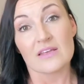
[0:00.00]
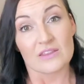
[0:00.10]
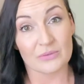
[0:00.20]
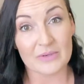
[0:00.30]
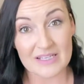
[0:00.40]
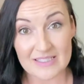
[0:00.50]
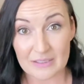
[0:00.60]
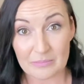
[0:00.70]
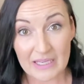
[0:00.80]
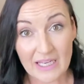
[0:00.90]
The
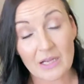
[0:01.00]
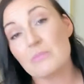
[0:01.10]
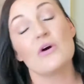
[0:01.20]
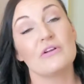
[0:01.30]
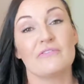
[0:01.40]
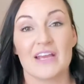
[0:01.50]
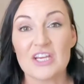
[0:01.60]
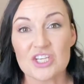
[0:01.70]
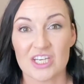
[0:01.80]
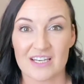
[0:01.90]
reason being,
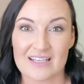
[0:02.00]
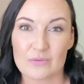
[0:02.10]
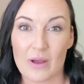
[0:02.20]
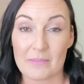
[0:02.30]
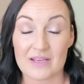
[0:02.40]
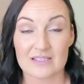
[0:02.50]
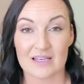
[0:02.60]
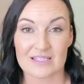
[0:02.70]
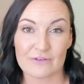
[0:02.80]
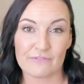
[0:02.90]
motivation is what makes
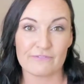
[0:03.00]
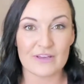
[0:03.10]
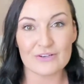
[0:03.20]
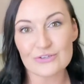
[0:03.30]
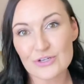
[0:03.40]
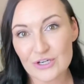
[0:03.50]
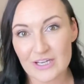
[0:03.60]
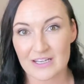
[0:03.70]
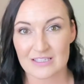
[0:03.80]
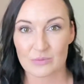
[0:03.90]
us feel good.
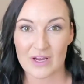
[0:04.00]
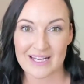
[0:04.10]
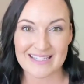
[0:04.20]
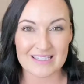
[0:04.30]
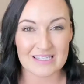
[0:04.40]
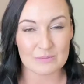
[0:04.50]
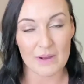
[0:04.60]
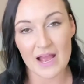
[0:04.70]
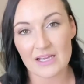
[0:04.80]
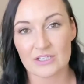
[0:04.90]
It's what
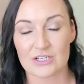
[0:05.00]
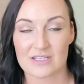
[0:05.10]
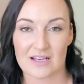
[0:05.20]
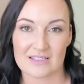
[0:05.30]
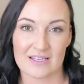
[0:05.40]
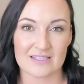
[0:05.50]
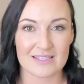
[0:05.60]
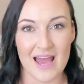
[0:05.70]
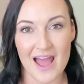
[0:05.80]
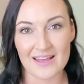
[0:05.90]
inspires us. It's
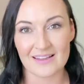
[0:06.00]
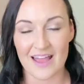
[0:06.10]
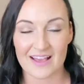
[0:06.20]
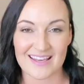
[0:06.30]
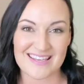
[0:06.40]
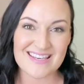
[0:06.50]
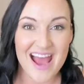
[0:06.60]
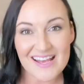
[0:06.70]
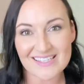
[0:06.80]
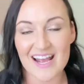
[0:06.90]
that like,
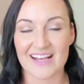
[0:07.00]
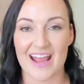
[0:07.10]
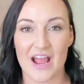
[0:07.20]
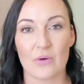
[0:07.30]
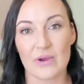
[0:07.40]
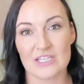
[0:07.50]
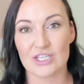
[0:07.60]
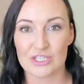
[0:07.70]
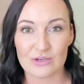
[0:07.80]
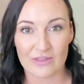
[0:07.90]
yes, I can't wait to
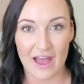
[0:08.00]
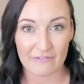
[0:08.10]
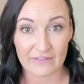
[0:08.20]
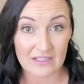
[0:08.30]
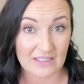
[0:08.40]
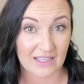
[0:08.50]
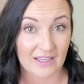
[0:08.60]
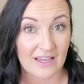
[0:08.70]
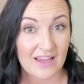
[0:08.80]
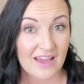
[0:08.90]
do that feeling.
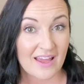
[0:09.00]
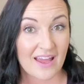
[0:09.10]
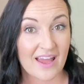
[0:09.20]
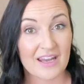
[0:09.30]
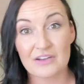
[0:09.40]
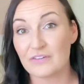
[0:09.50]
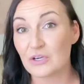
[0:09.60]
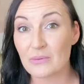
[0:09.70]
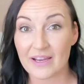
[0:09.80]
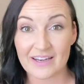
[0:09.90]
And if
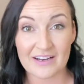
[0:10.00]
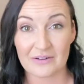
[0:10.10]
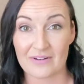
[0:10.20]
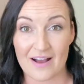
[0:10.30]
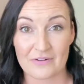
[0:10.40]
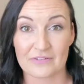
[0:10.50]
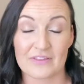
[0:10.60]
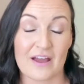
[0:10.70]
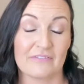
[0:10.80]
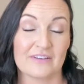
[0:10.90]
you're waiting around for
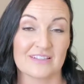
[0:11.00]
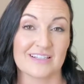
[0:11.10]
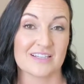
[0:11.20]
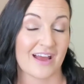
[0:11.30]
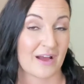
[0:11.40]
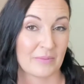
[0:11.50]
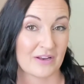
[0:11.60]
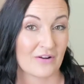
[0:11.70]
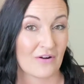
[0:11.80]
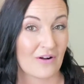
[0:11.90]
that feeling to
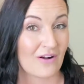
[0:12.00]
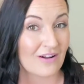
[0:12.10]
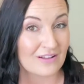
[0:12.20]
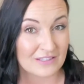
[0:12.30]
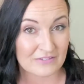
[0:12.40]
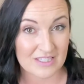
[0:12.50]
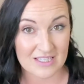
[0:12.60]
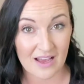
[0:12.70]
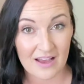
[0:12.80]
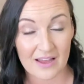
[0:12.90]
happen all of the
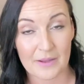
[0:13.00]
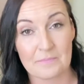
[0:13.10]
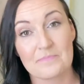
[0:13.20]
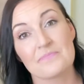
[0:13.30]
time,